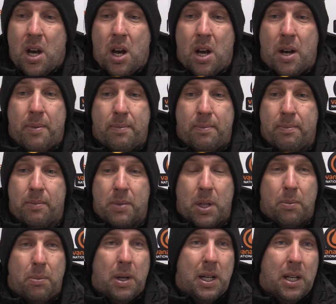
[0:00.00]
um,
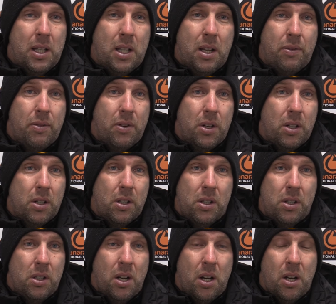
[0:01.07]
completely different
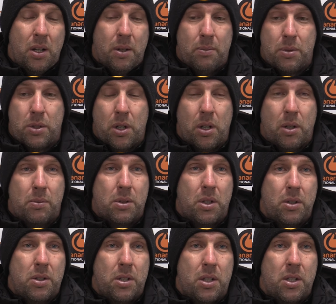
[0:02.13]
um,
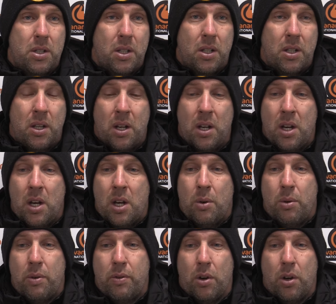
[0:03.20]
circumstances, and
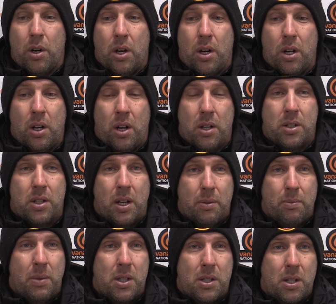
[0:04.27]
we've got to, like I
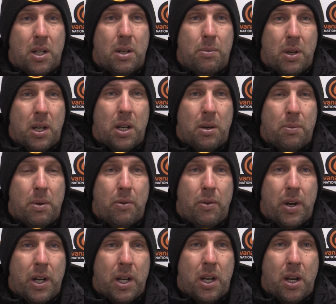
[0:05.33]
say, mentally be be
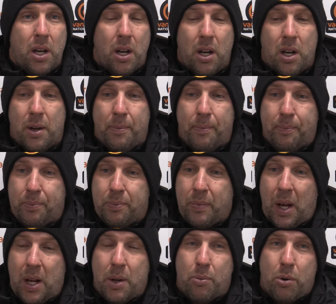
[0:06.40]
ready um,
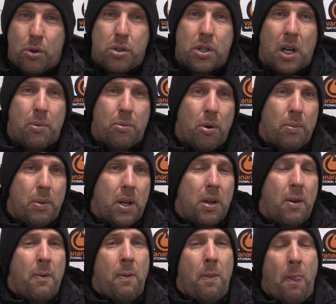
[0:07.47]
and approach the game properly
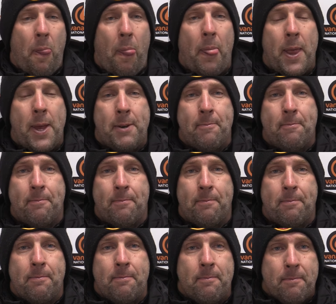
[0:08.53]
how's the squad
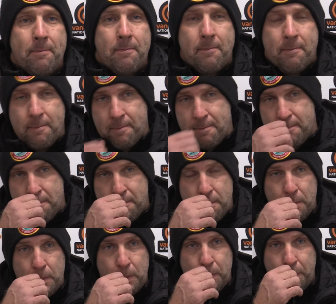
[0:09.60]
looking ahead of it, and how's
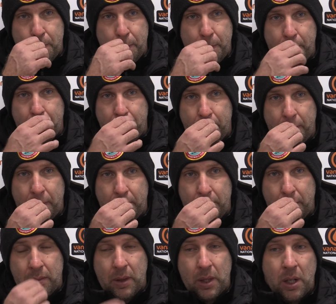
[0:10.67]
the preparation been going
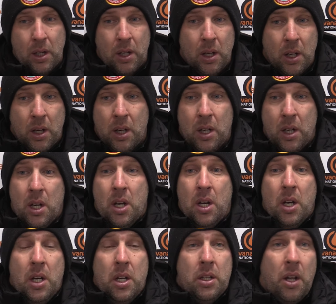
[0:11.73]
into it?
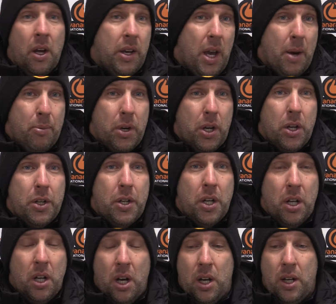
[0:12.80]
Oh yeah, pretty good.
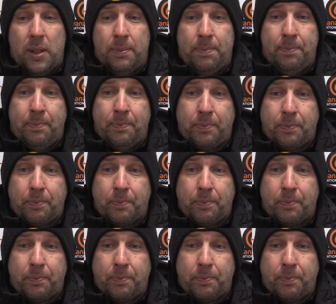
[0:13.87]
Um,